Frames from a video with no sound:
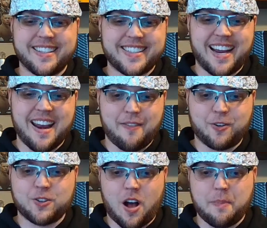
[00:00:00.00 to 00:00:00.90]
This guy
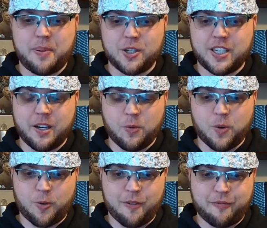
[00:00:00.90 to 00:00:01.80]
never saw a punch he didn't
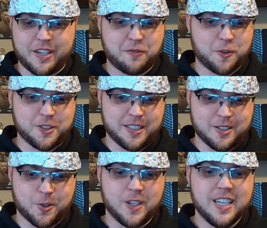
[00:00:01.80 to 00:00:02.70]
want to run face first
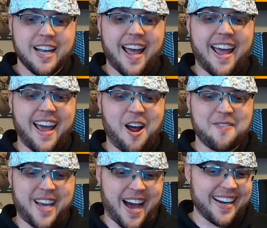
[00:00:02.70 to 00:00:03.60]
into. And
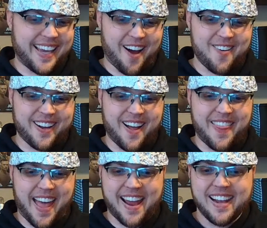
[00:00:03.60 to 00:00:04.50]
I'm kind of counting
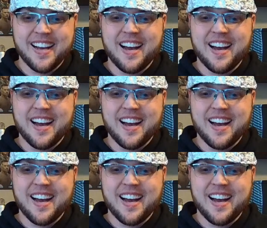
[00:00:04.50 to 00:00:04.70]
on that